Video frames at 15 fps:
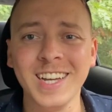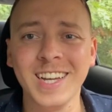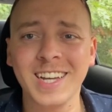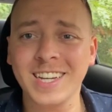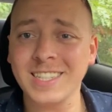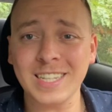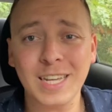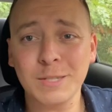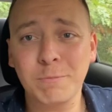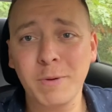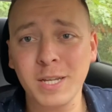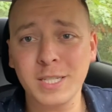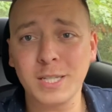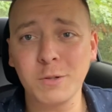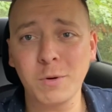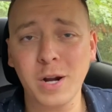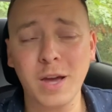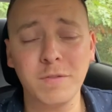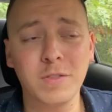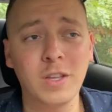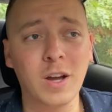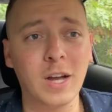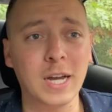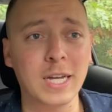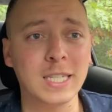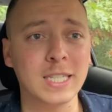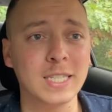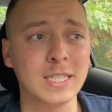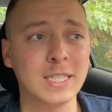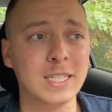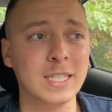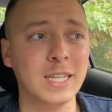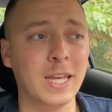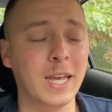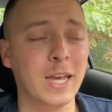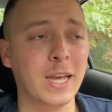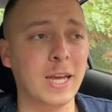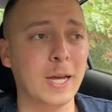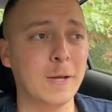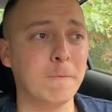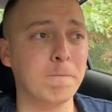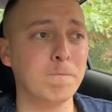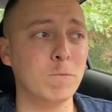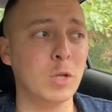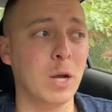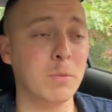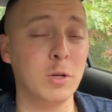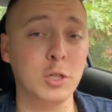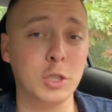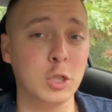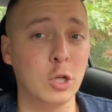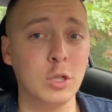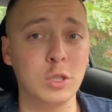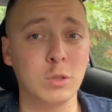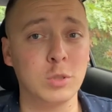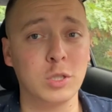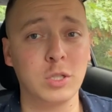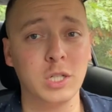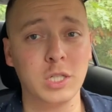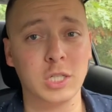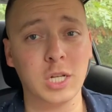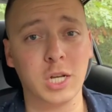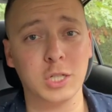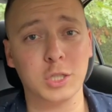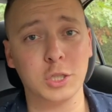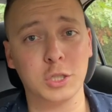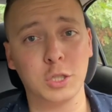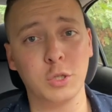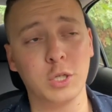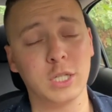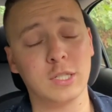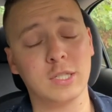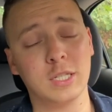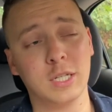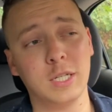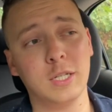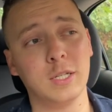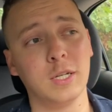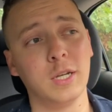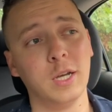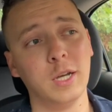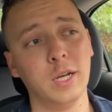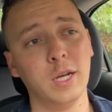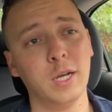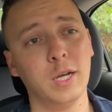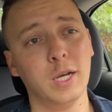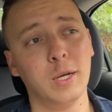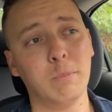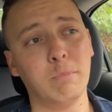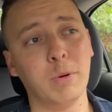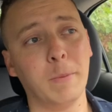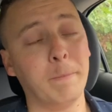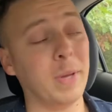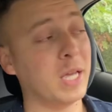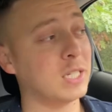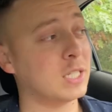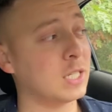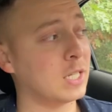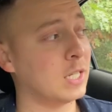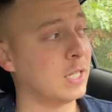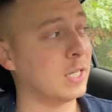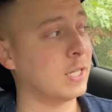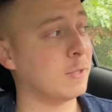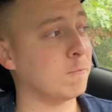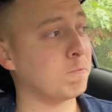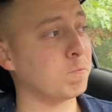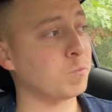Because that's basically what I've done and I'm gonna show you some screenshots just so you can see But basically,